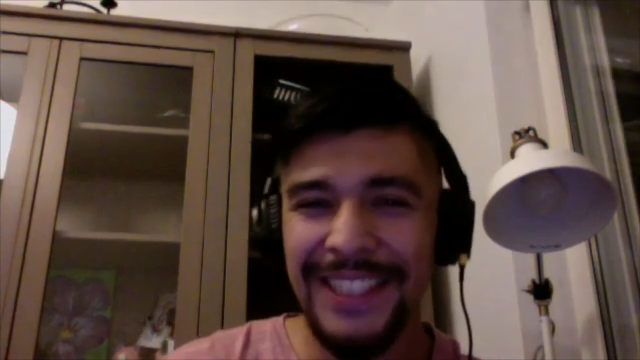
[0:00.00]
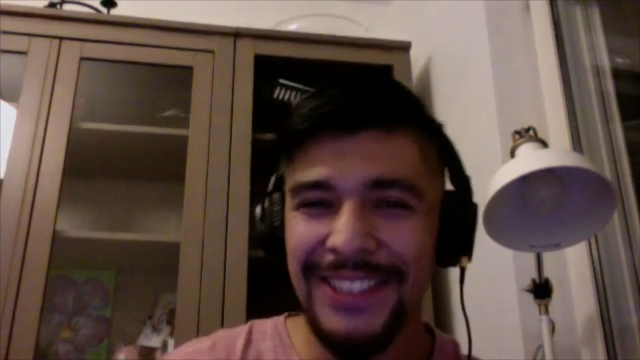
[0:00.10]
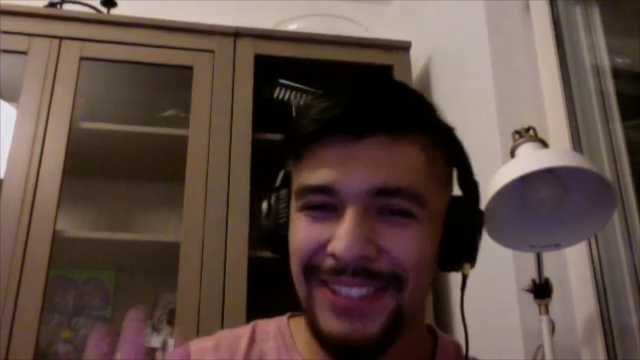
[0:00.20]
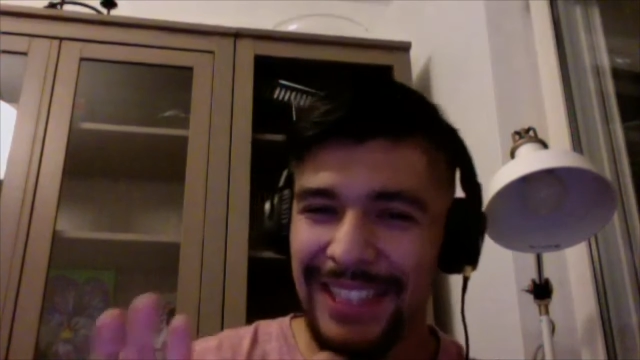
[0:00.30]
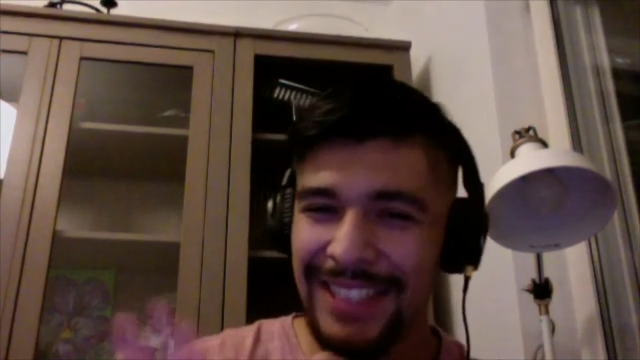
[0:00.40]

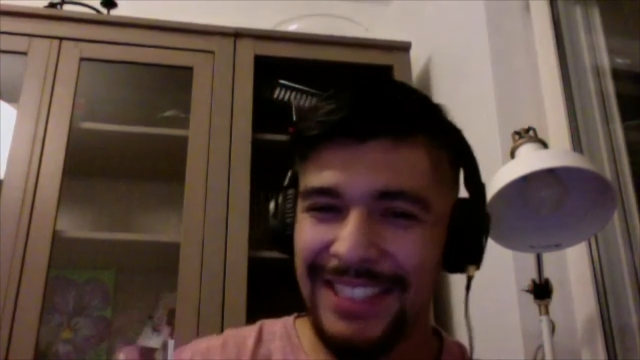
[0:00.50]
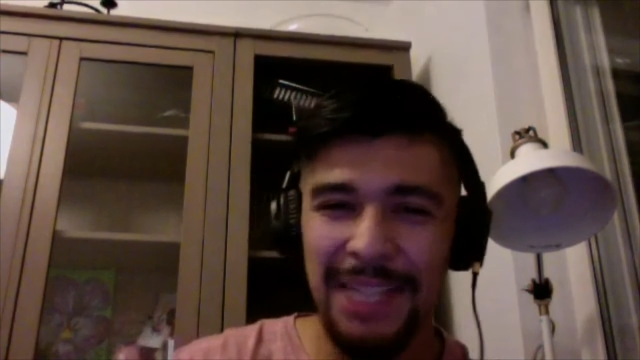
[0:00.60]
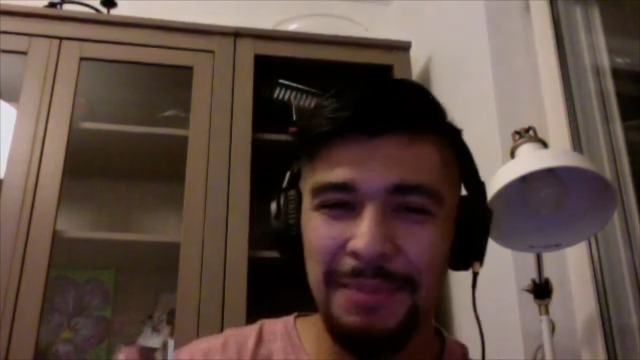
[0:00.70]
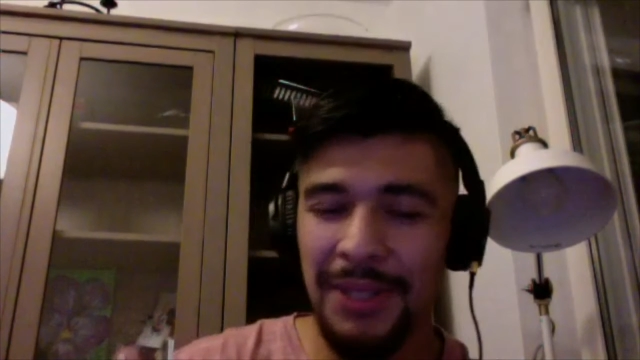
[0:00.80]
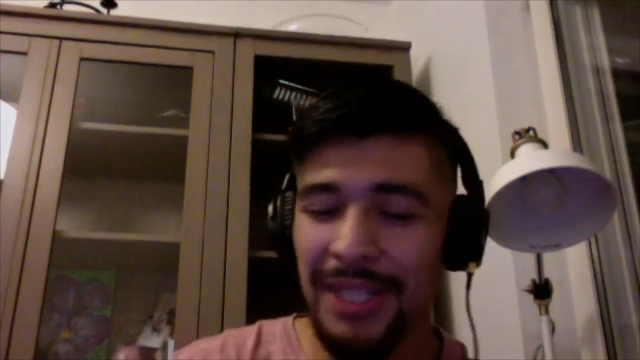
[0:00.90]
you take that
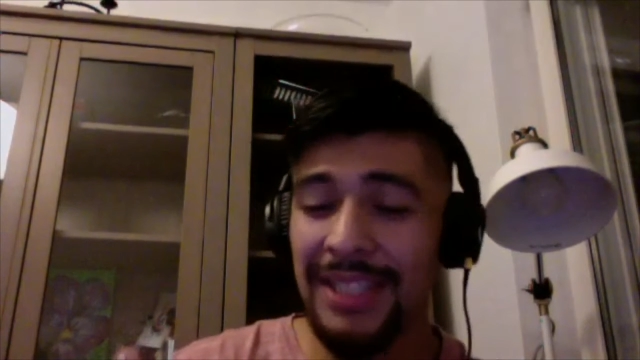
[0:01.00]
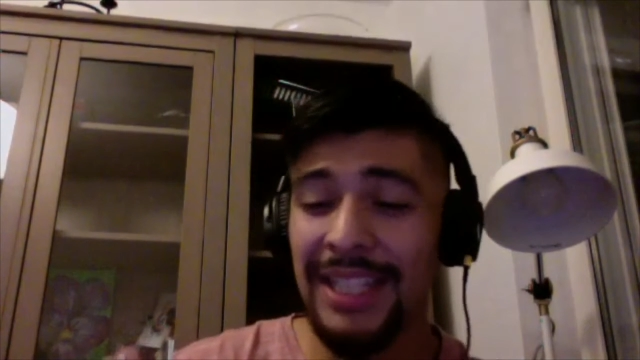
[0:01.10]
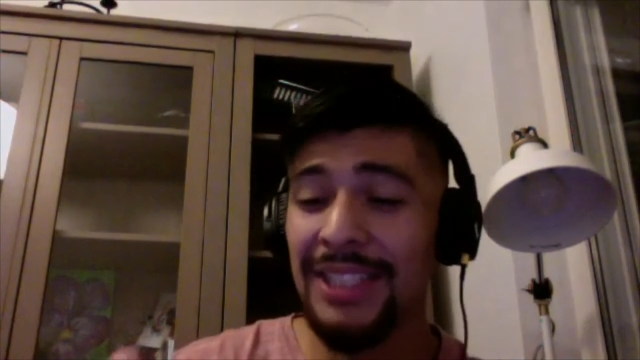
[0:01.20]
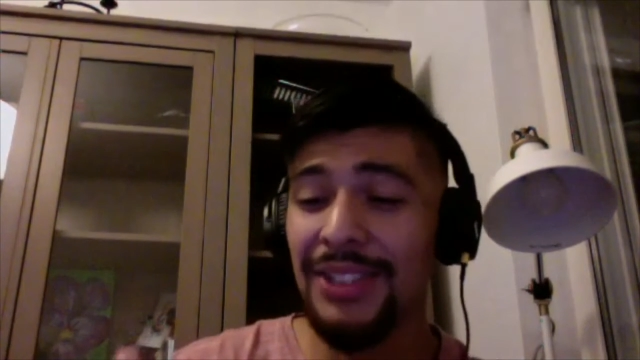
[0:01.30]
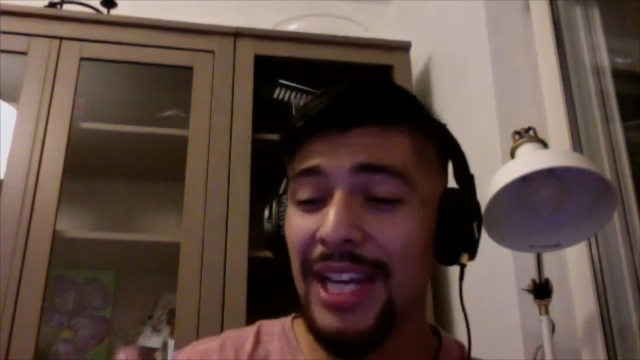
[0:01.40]
part, and
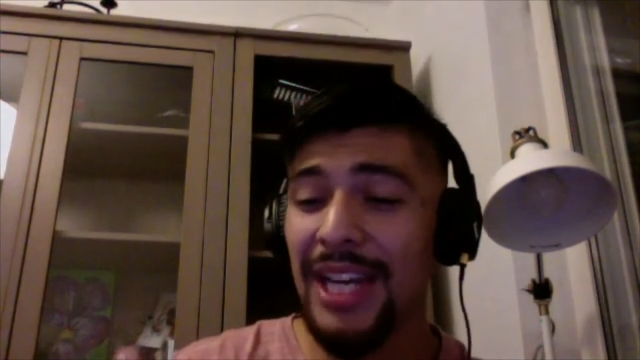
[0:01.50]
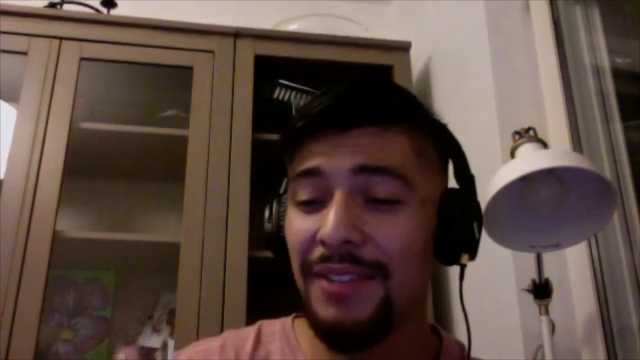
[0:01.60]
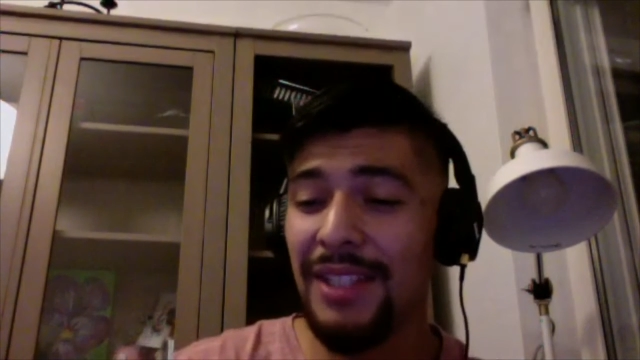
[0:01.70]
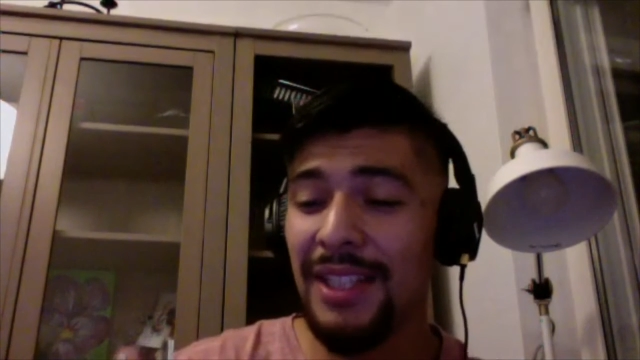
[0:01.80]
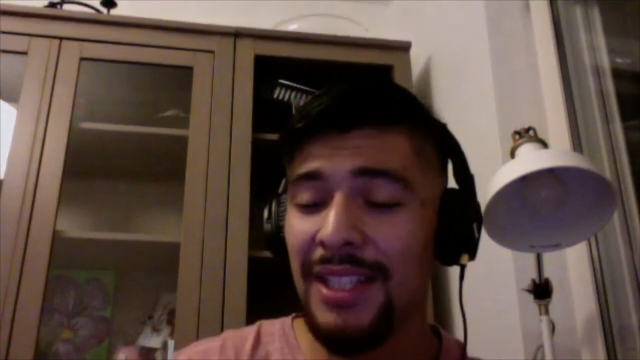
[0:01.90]
then you have
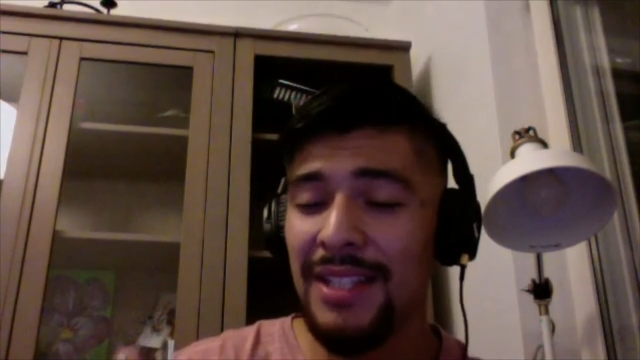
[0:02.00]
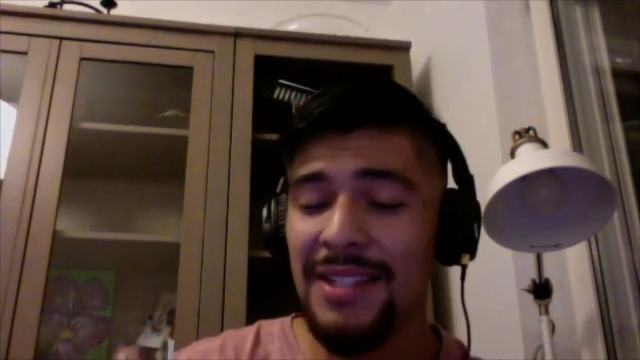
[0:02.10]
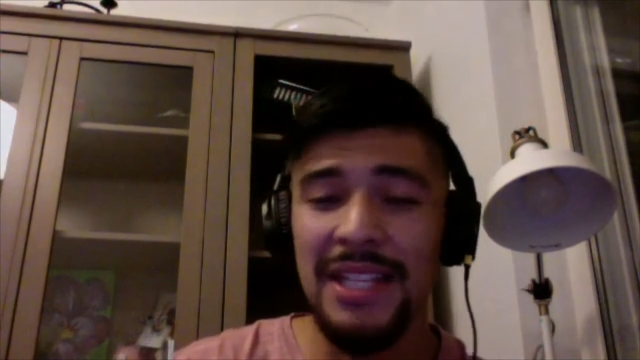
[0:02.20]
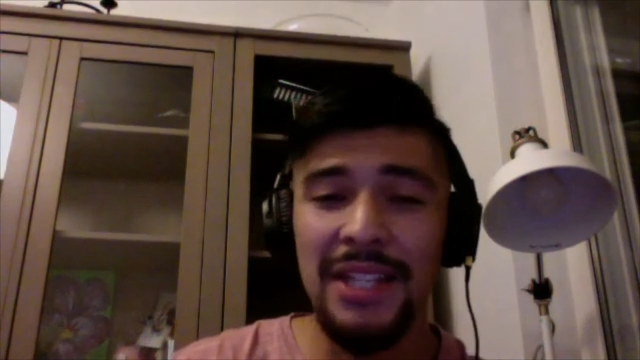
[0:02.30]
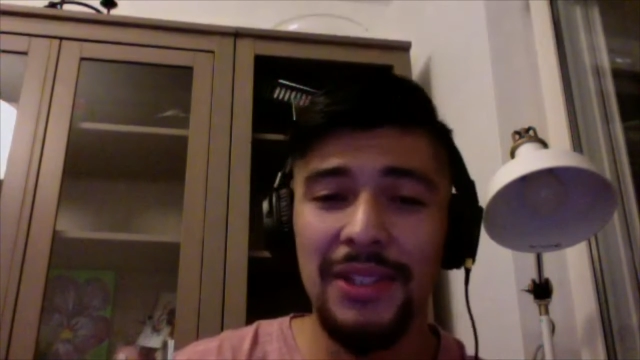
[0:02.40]
the
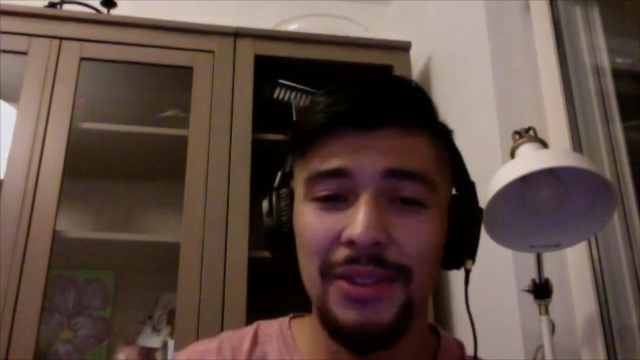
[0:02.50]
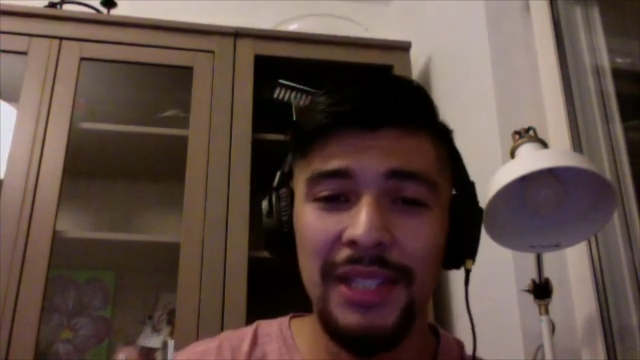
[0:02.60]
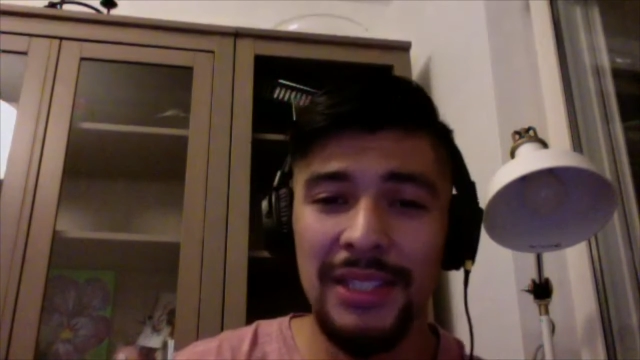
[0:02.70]
single